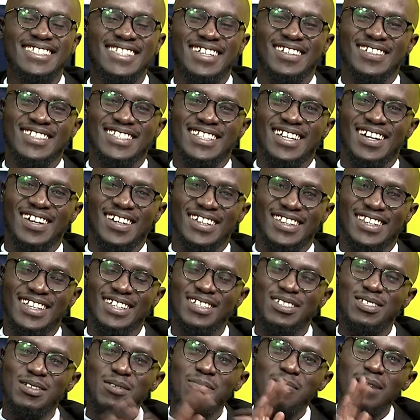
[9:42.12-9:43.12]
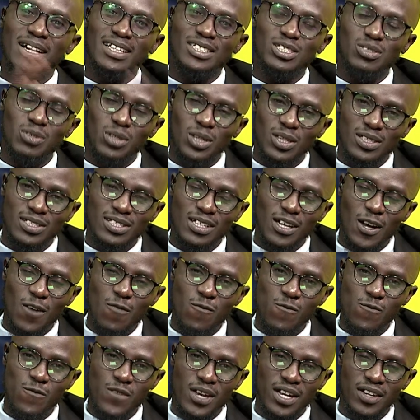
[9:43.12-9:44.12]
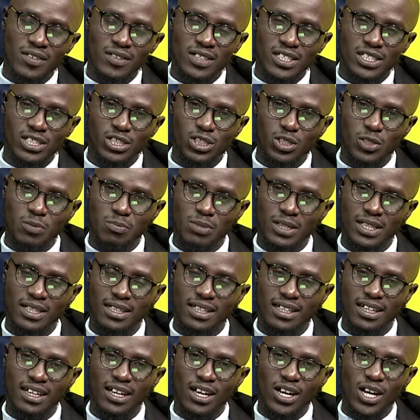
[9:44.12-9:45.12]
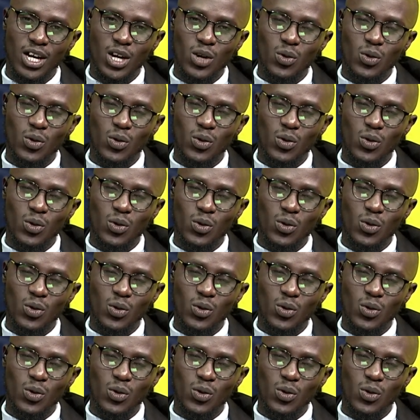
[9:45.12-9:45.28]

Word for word: Sawa sawa. Thank you so much. We're going to take a very short break.